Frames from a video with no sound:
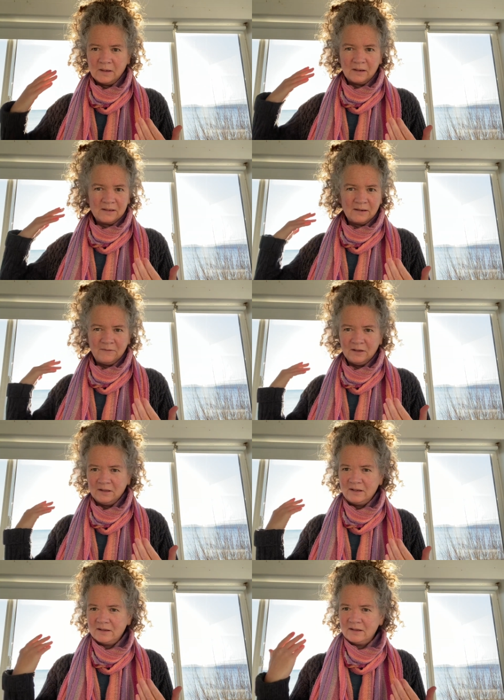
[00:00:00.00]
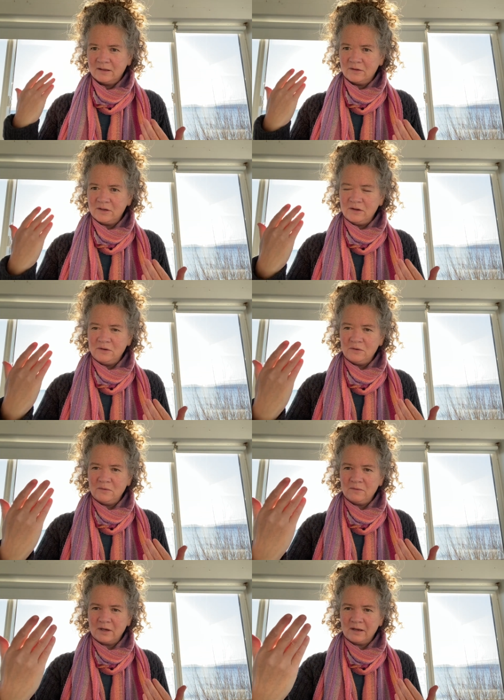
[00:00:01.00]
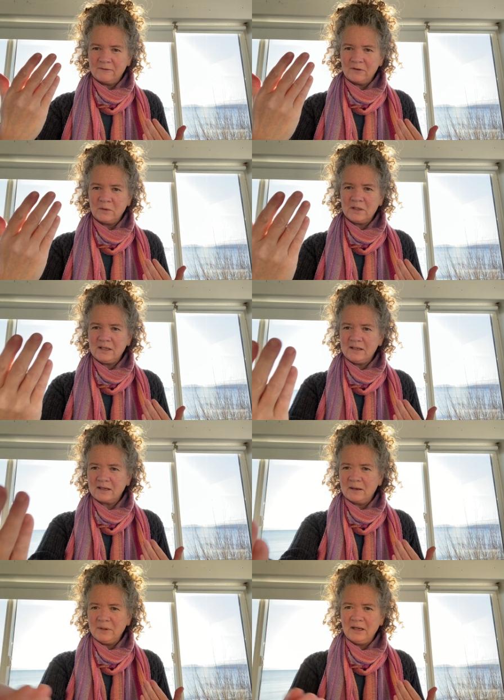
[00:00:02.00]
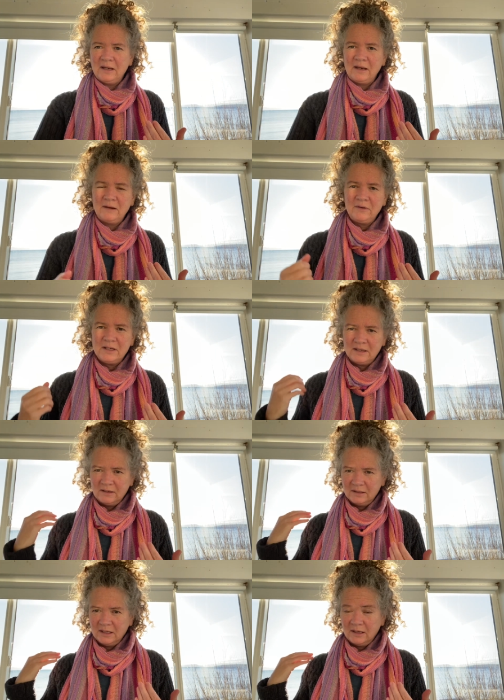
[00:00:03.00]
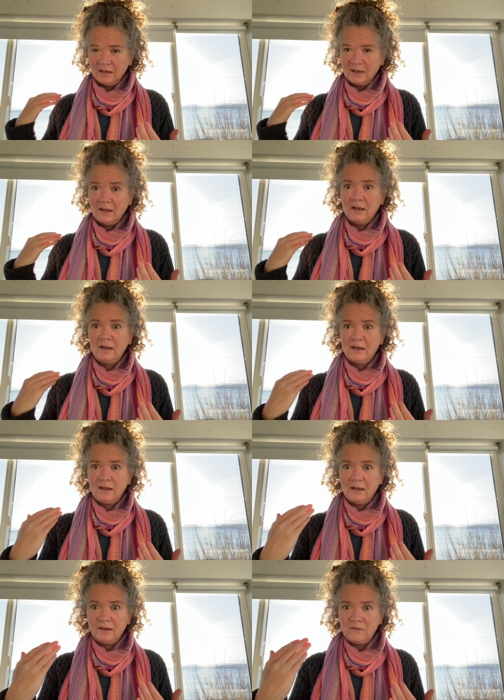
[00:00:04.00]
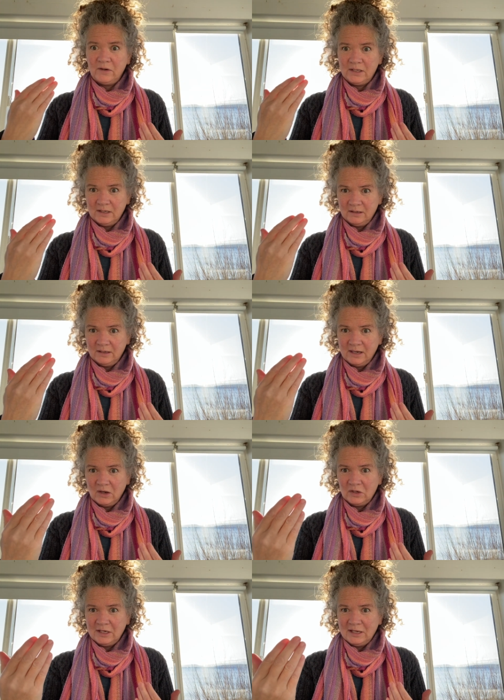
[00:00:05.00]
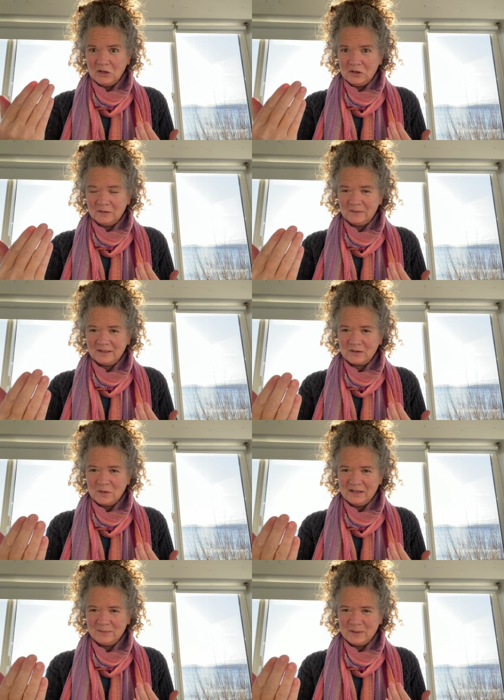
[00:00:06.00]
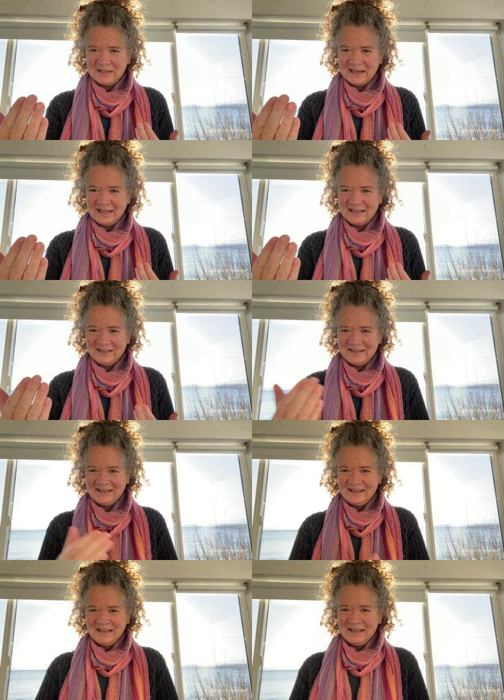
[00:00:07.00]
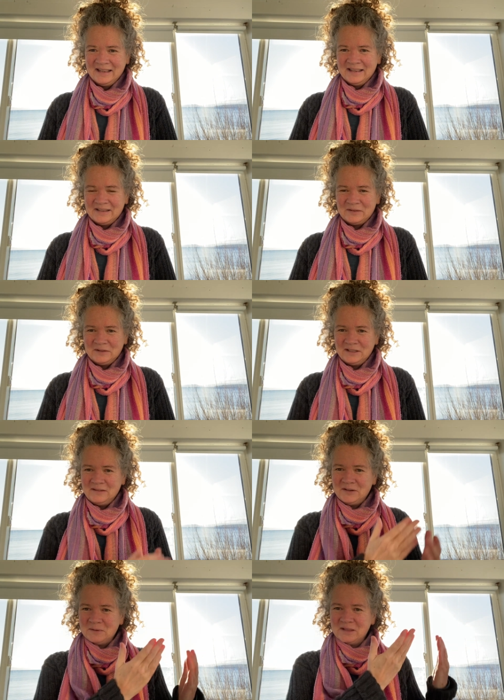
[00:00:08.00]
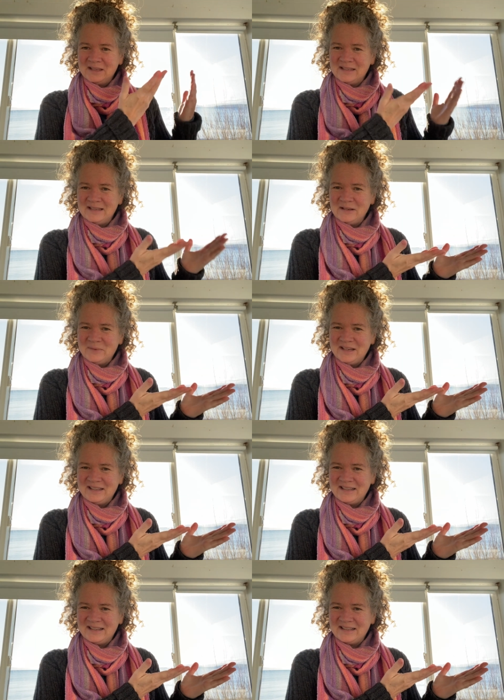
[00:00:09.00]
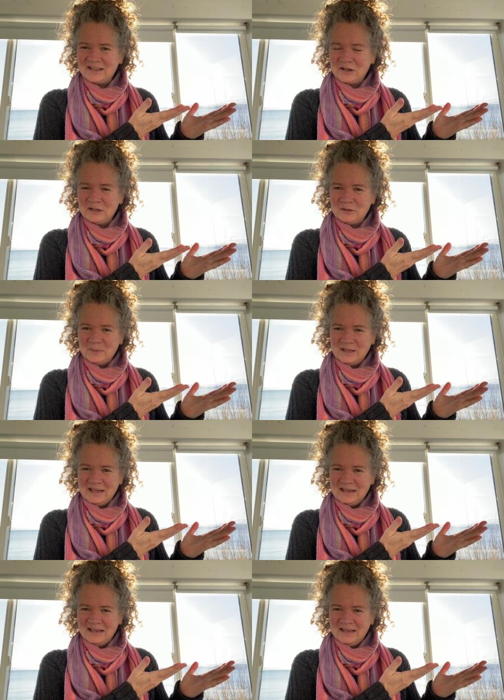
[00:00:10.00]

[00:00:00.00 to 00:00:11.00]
as I feel there's new frequencies coming in every single day, all day long. It's quite spectacular. So I'll leave you with this image to contemplate,